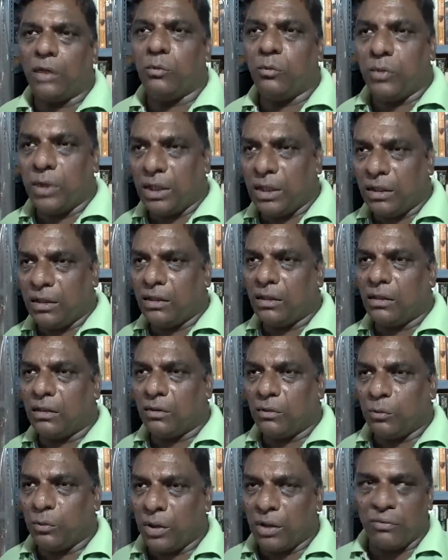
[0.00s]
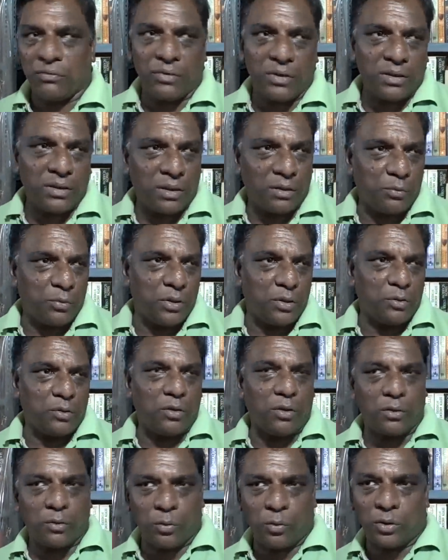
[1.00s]
And we have learned that we do
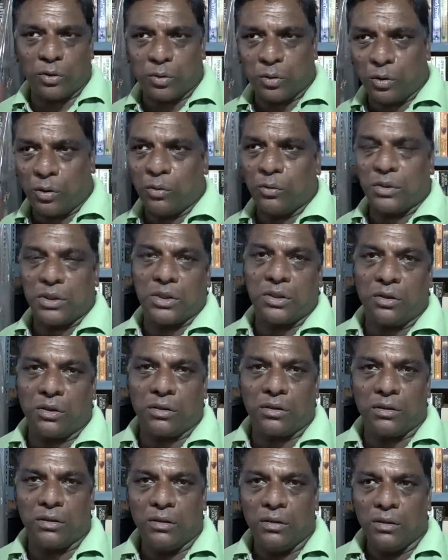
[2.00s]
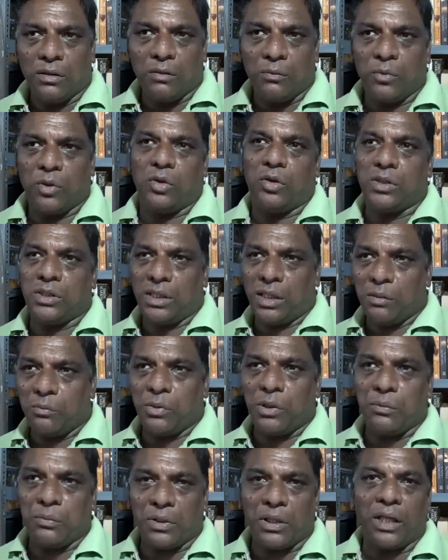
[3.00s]
not want to overstock, because then
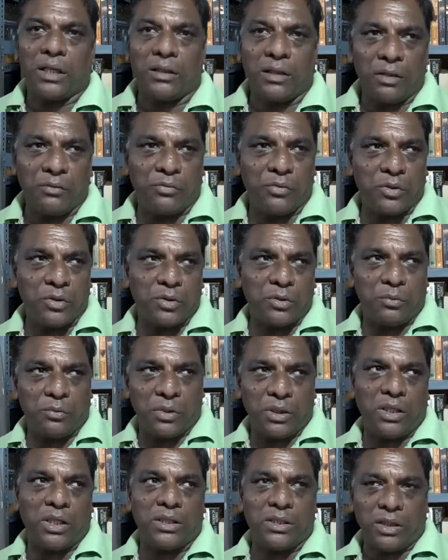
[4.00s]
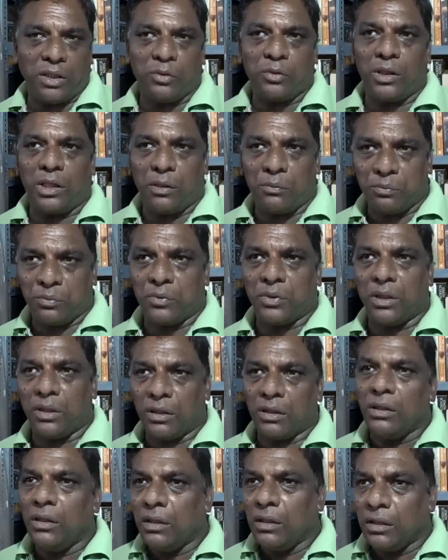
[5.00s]
people get confused. So we just try to keep
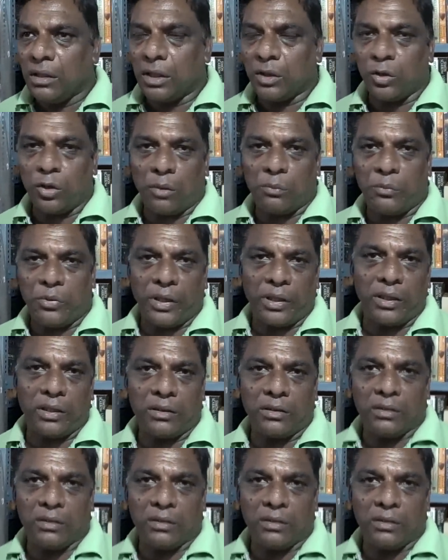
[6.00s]
the top bracket.